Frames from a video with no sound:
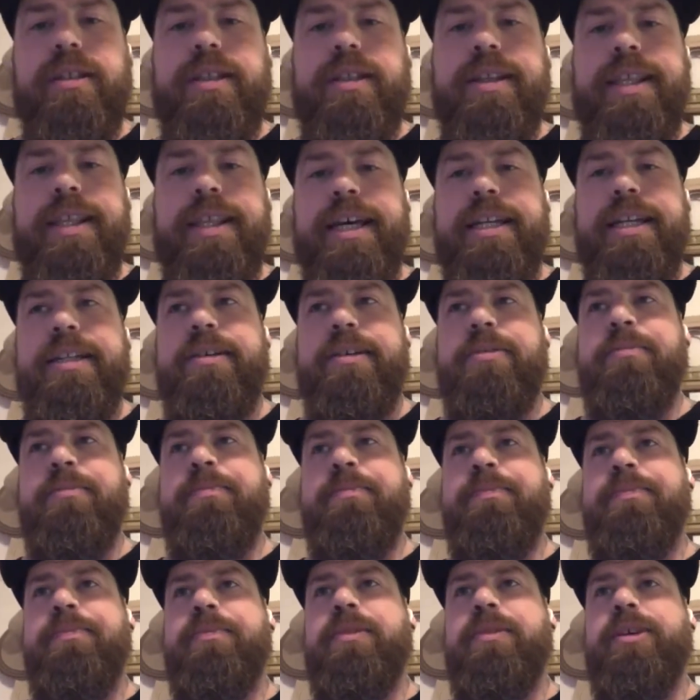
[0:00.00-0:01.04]
that,
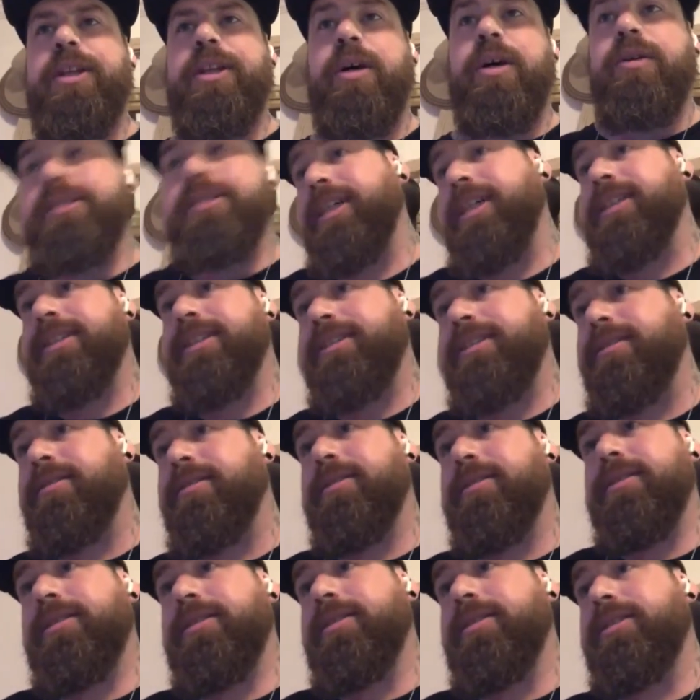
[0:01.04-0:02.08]
you know, it says,
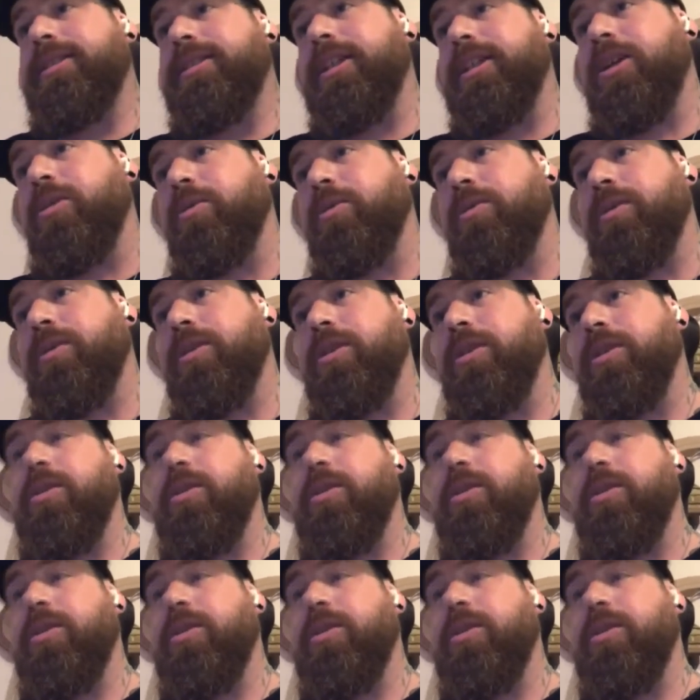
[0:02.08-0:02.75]
you know,